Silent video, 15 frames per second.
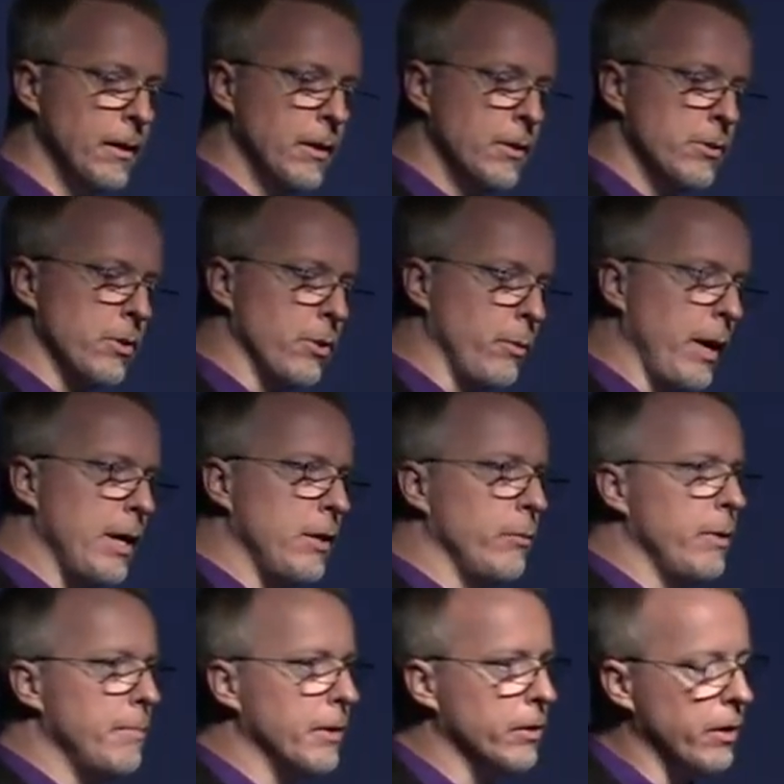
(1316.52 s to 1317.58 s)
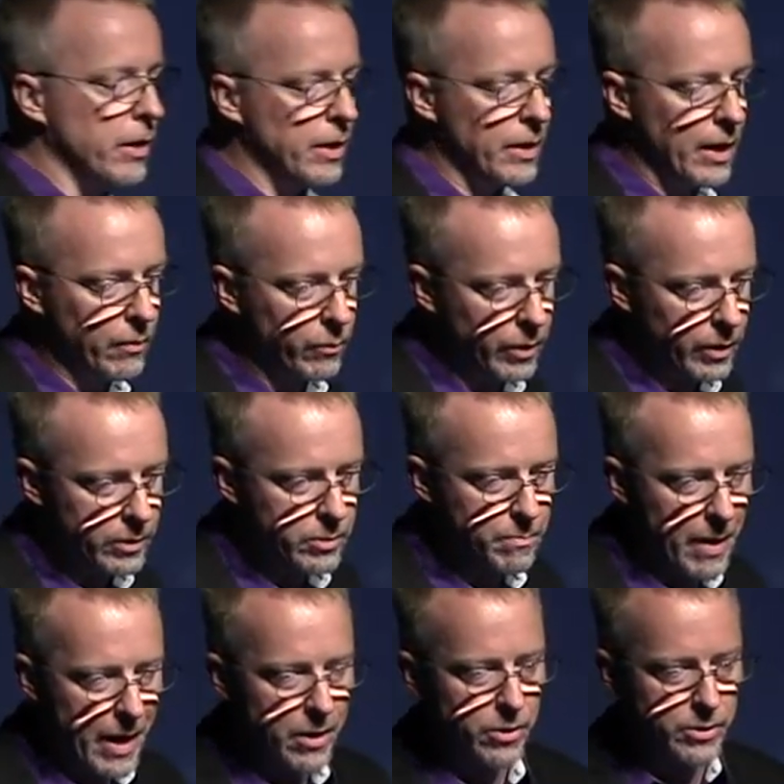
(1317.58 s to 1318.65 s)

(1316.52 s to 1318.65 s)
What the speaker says: So the way that we build our networks matters